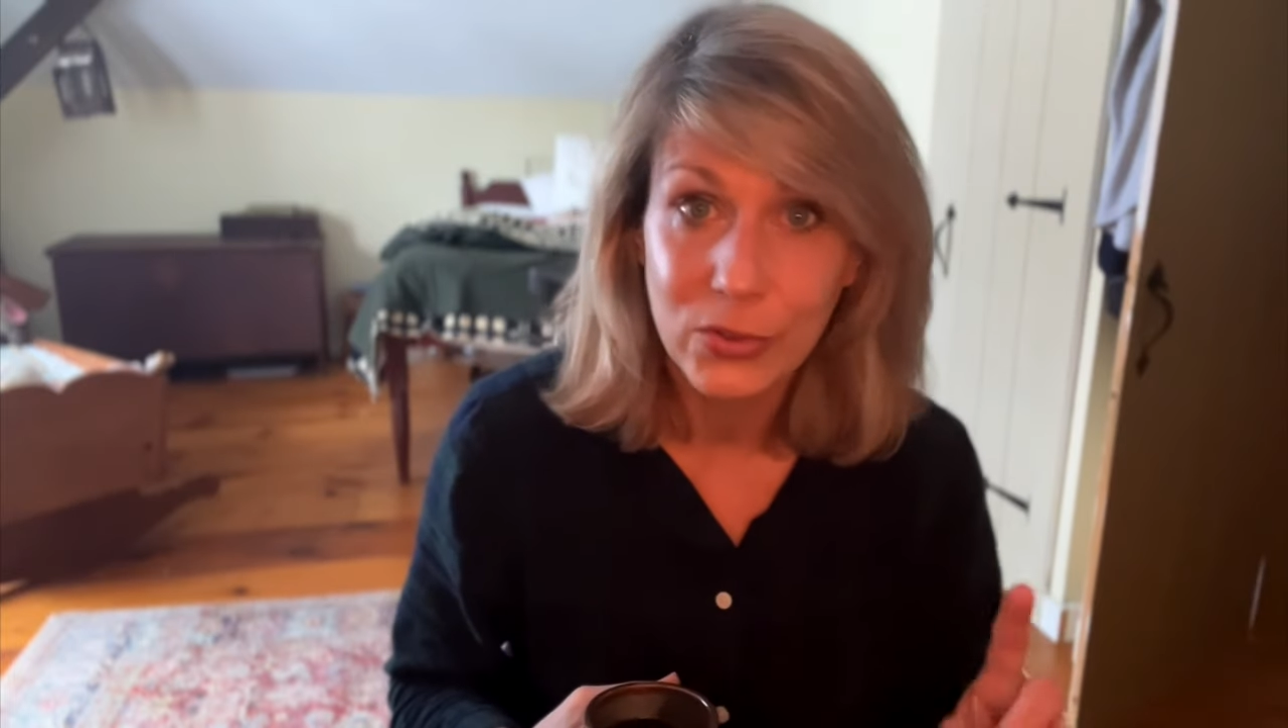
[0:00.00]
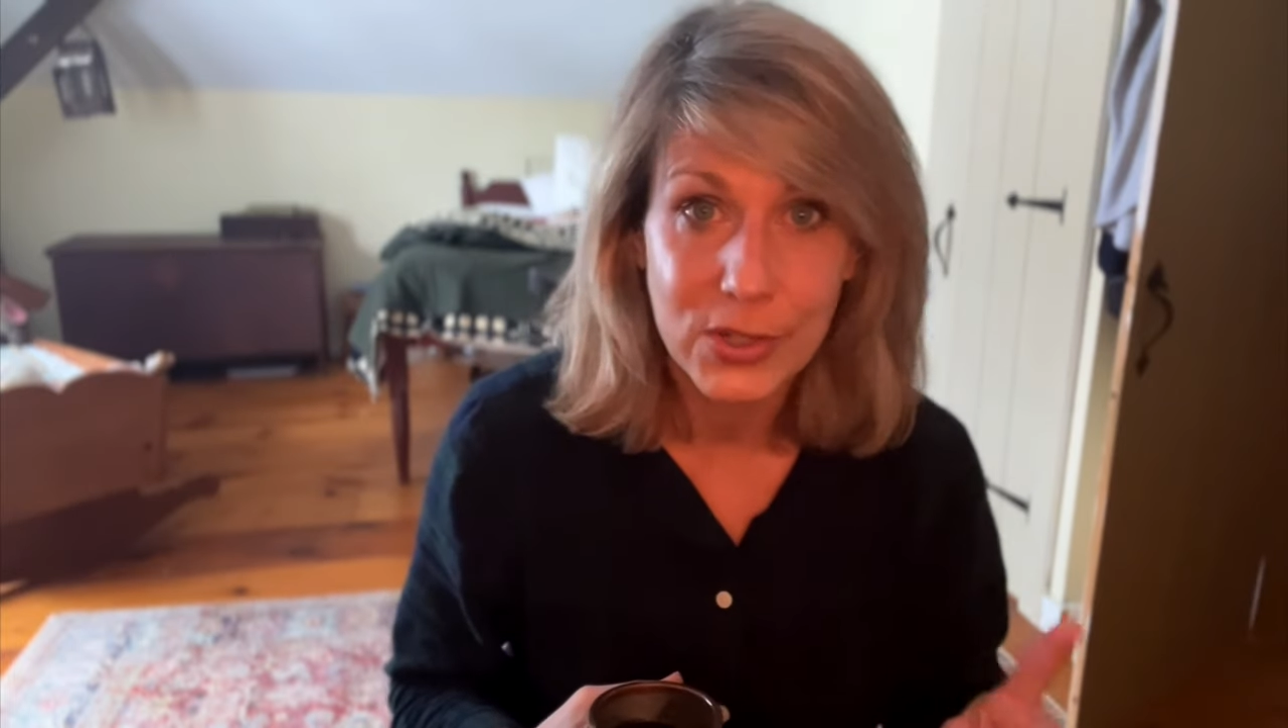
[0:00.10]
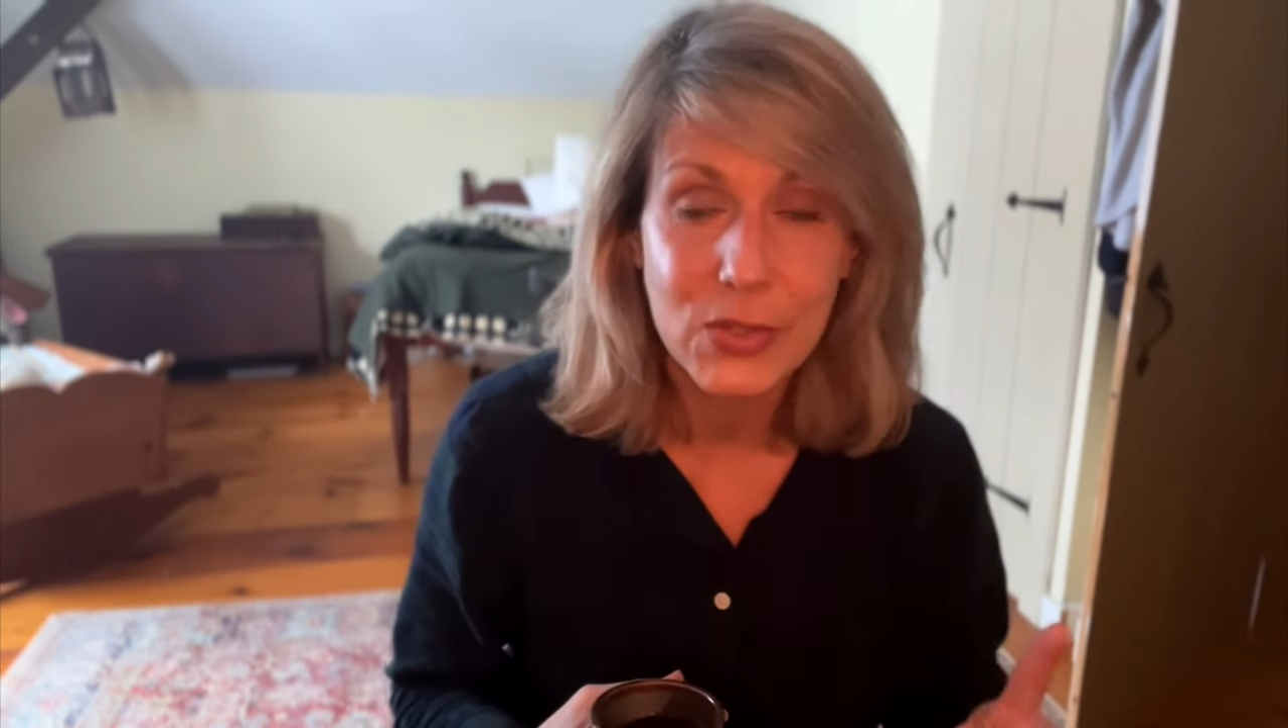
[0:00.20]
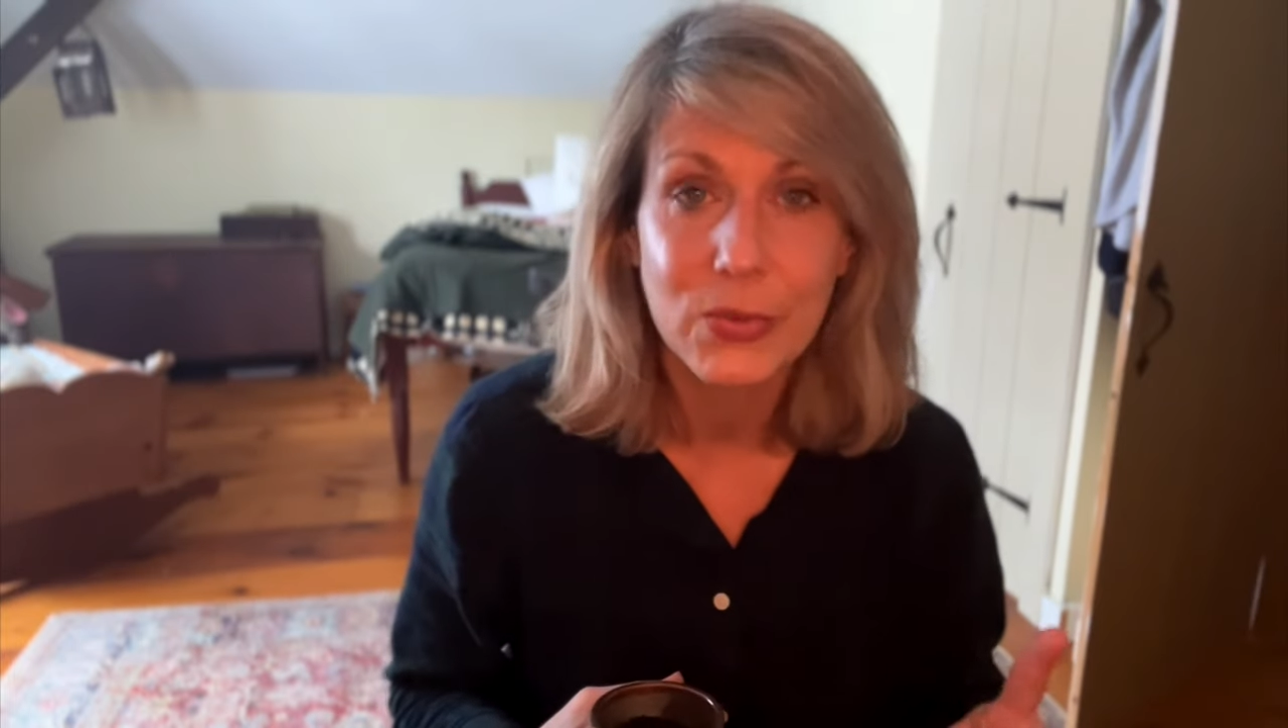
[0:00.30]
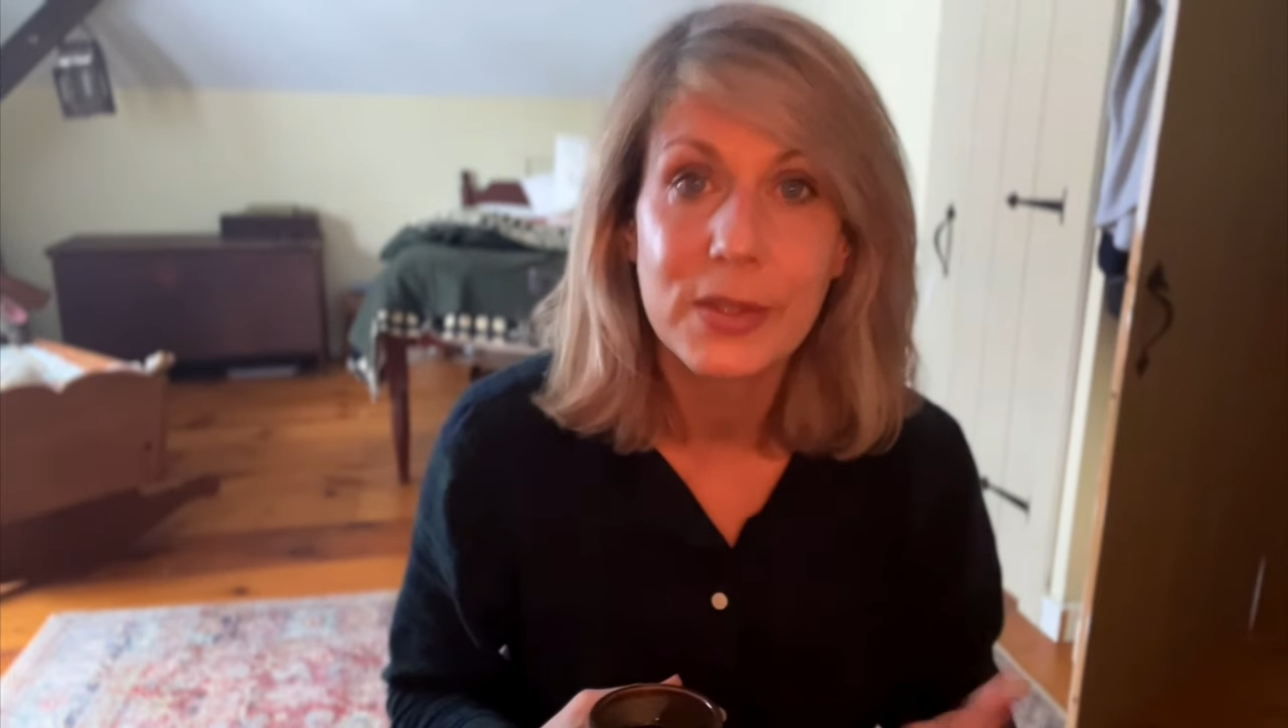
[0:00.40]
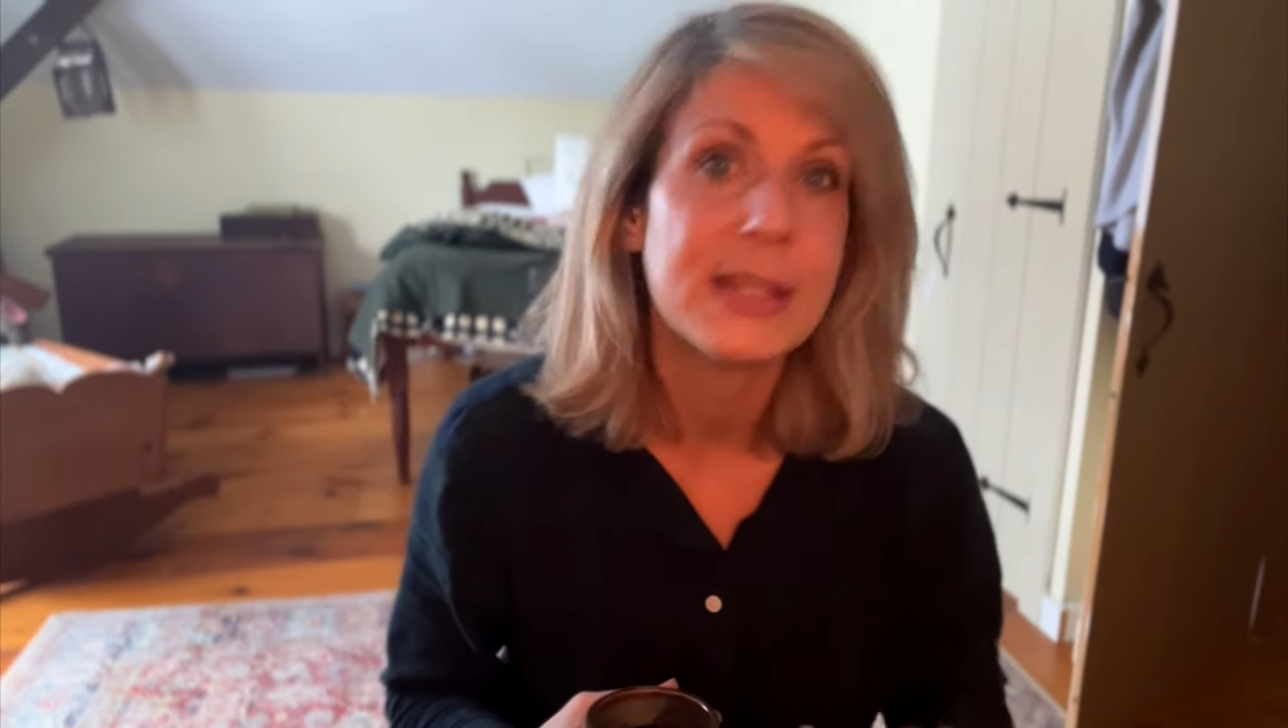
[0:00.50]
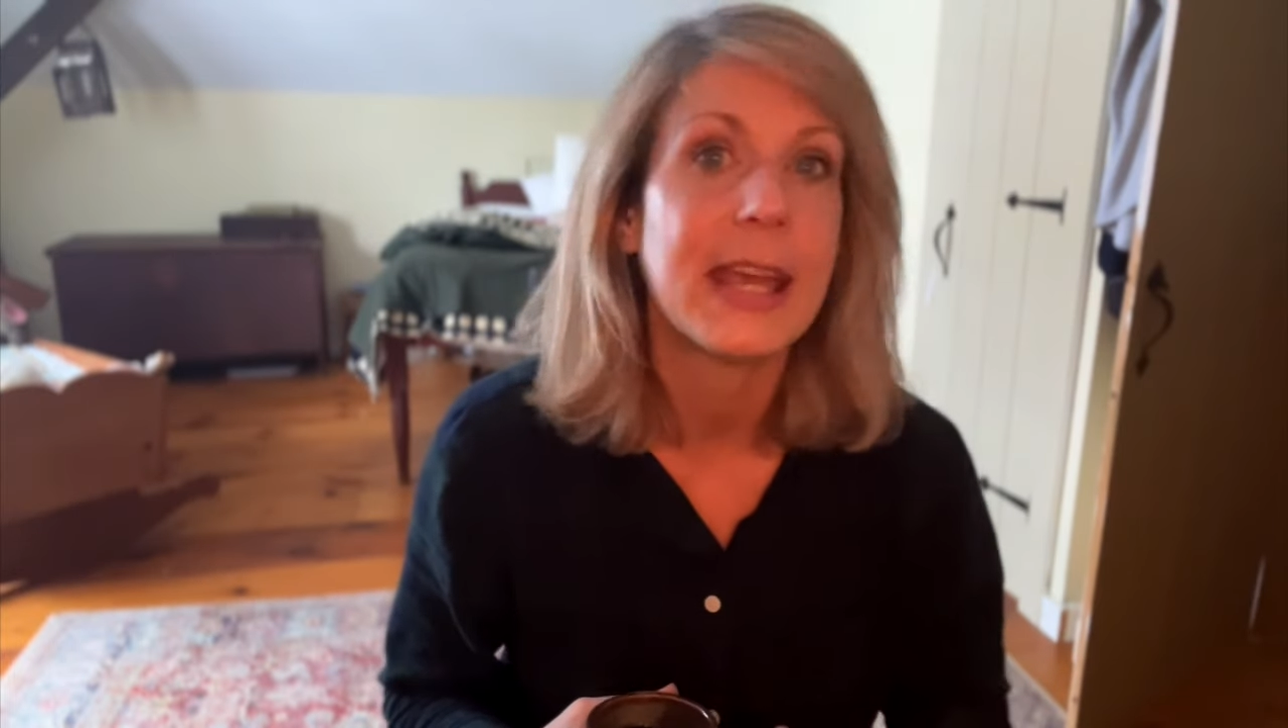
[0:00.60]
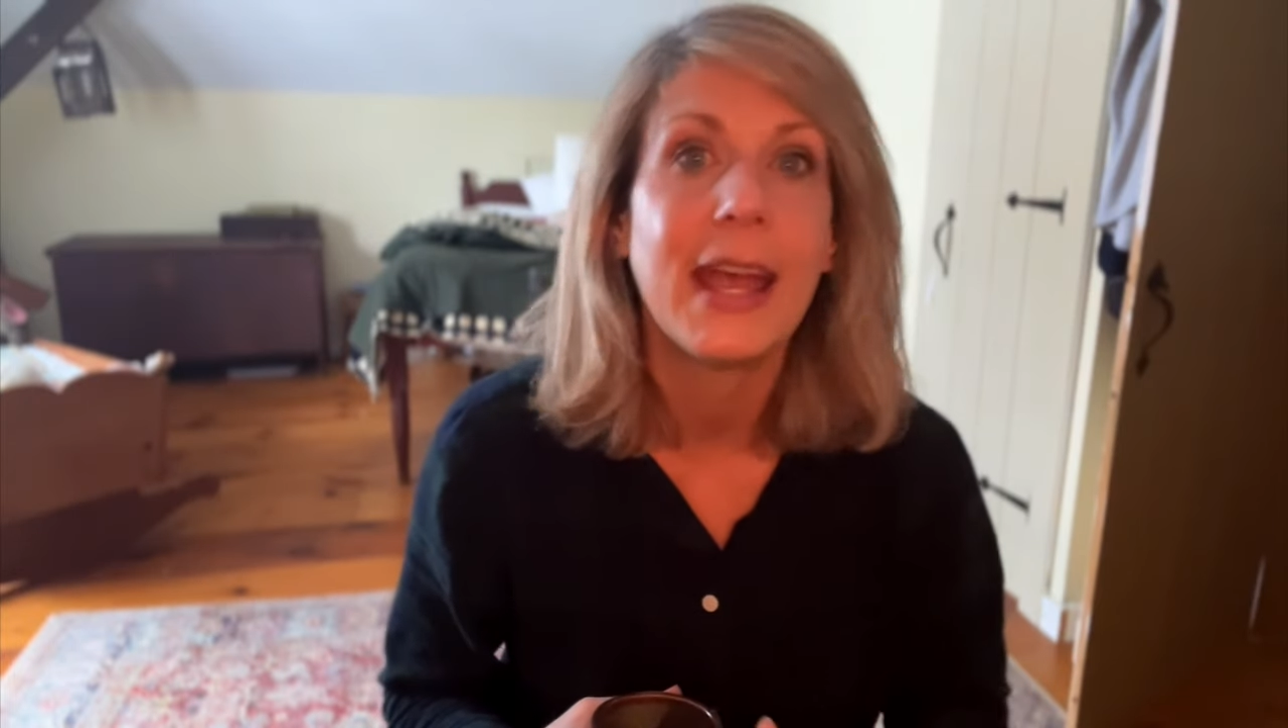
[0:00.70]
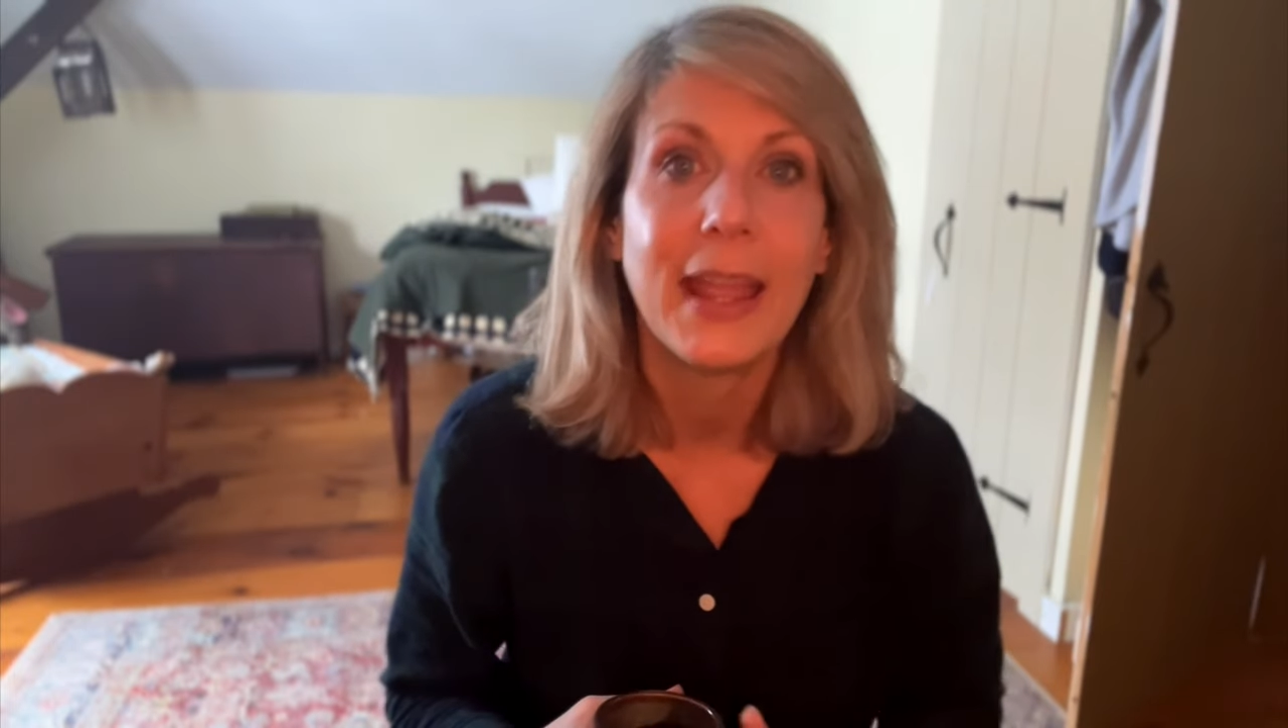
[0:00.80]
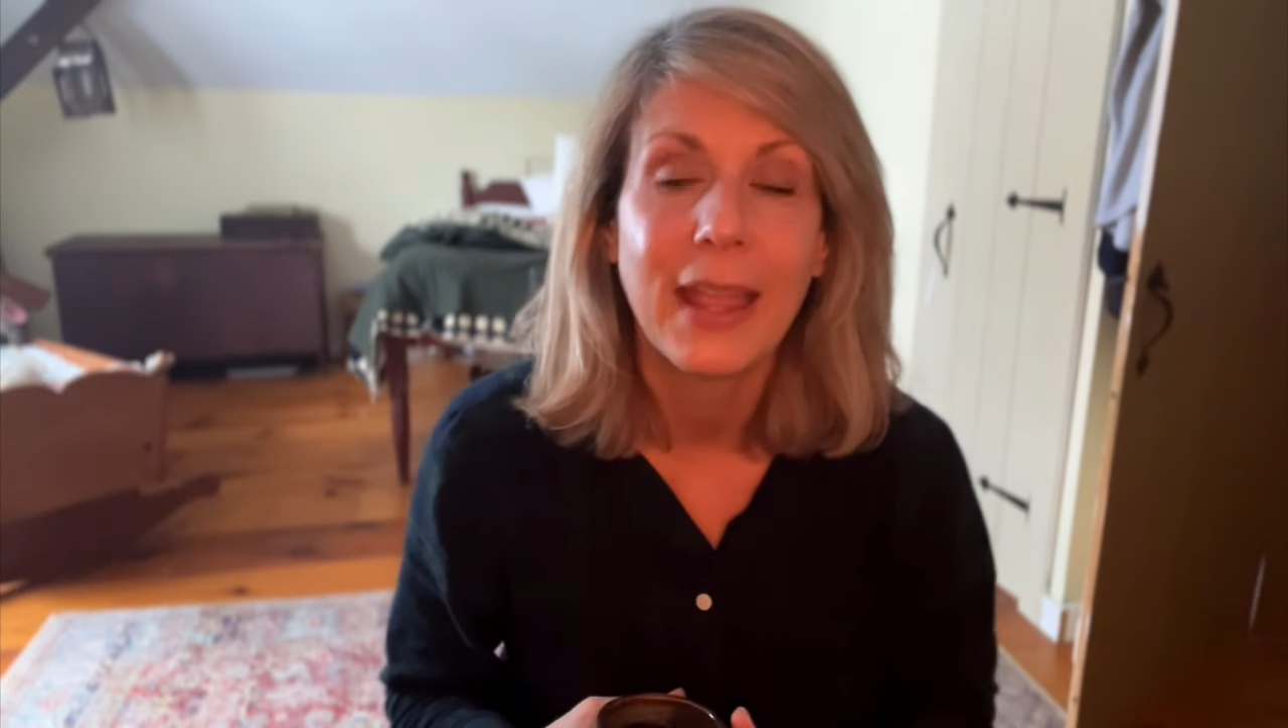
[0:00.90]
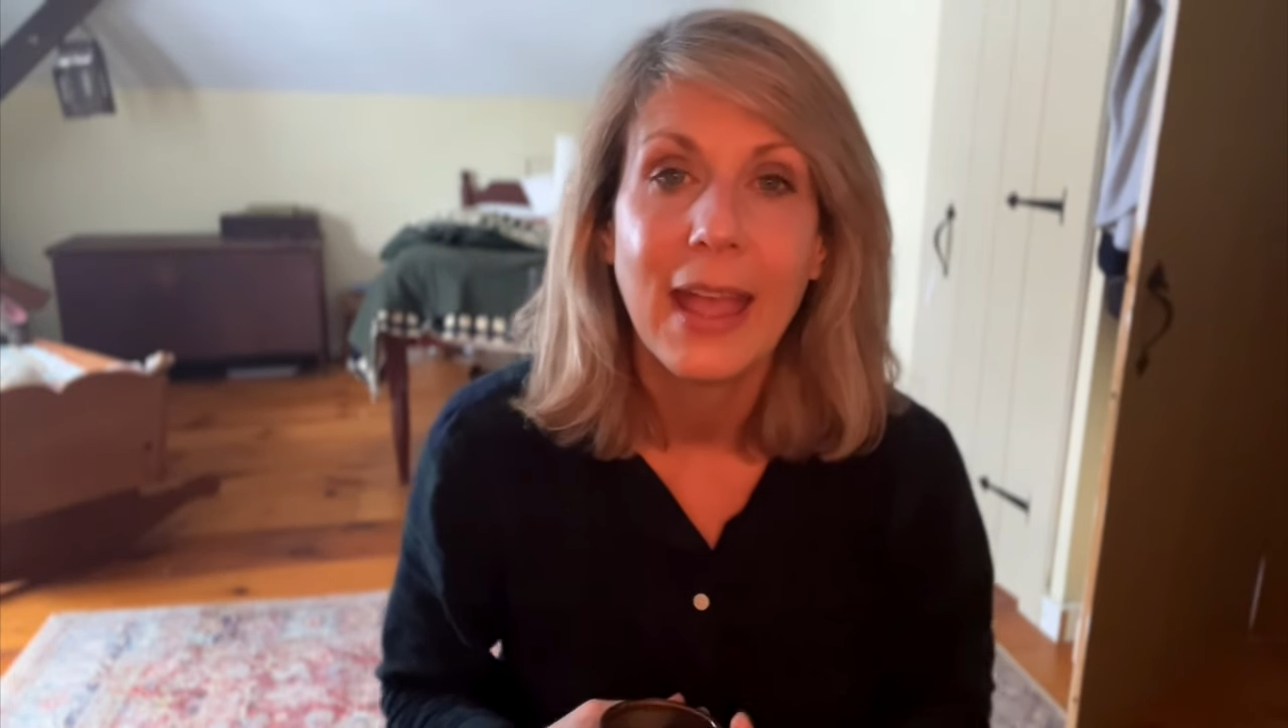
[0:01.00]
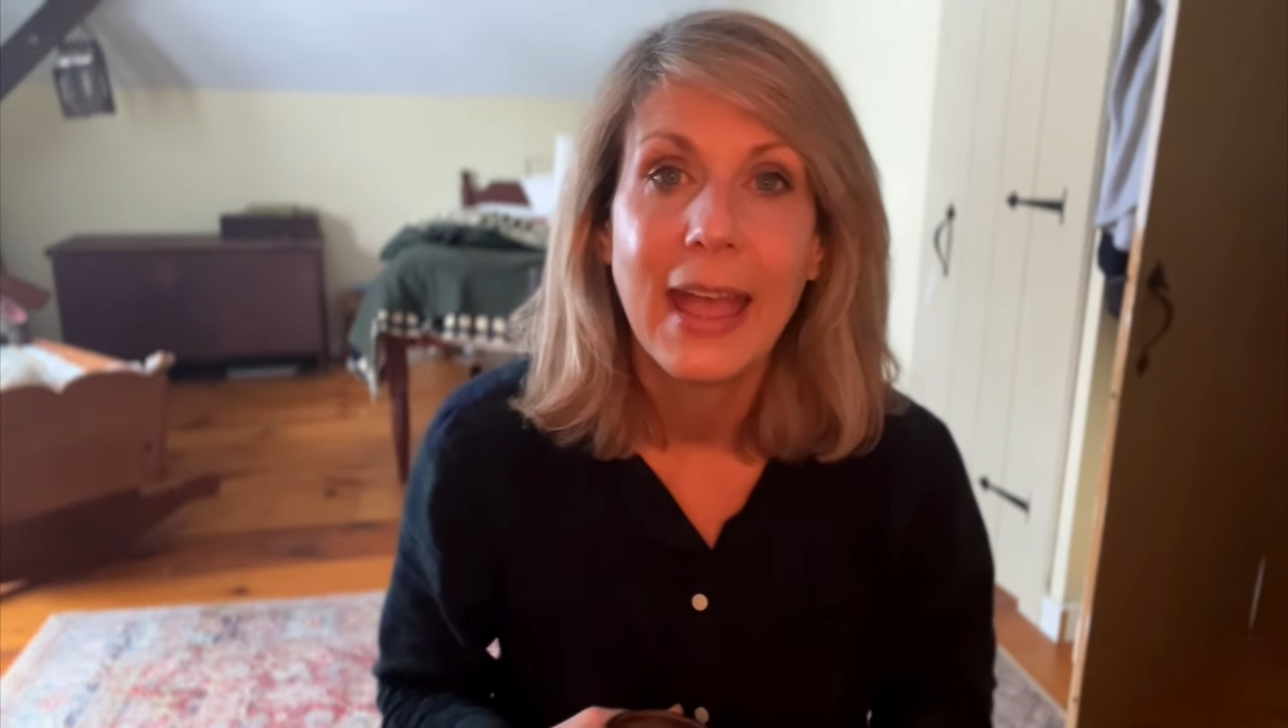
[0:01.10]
just for the day